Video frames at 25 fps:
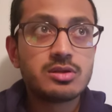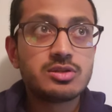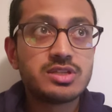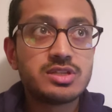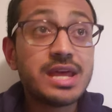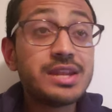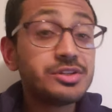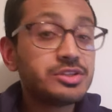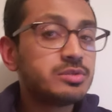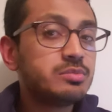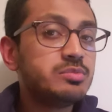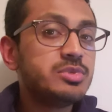
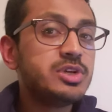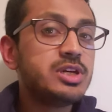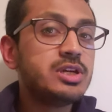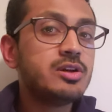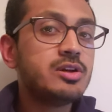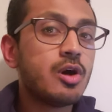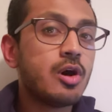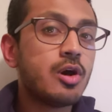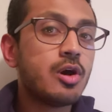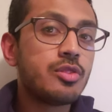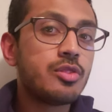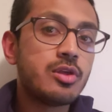tend to
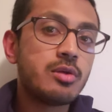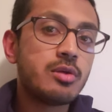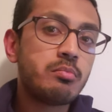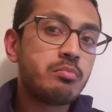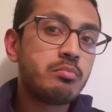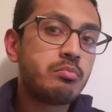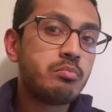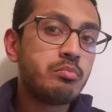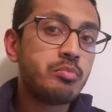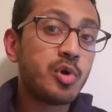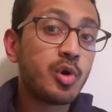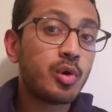be on the
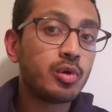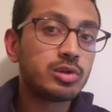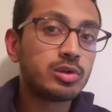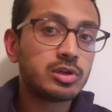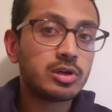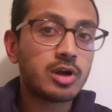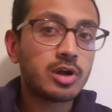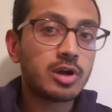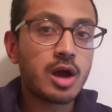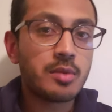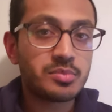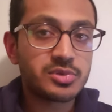
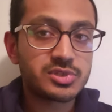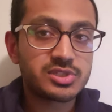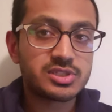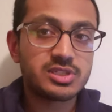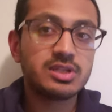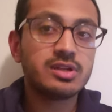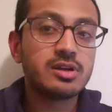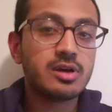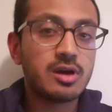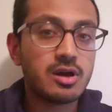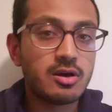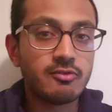polar
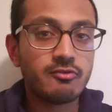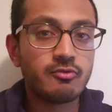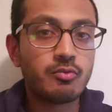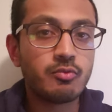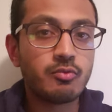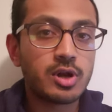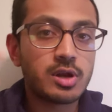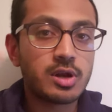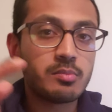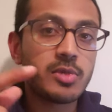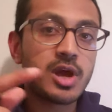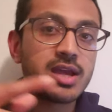opposite of
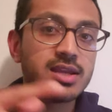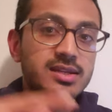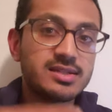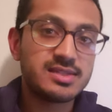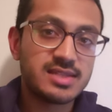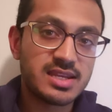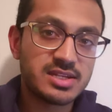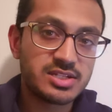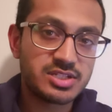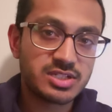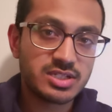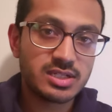what my
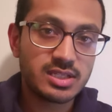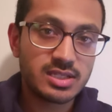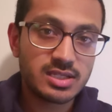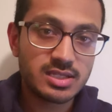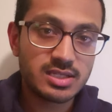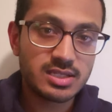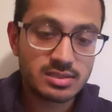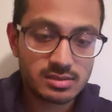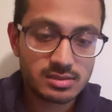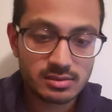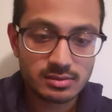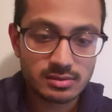intention
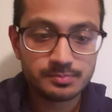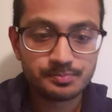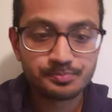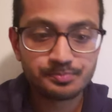is.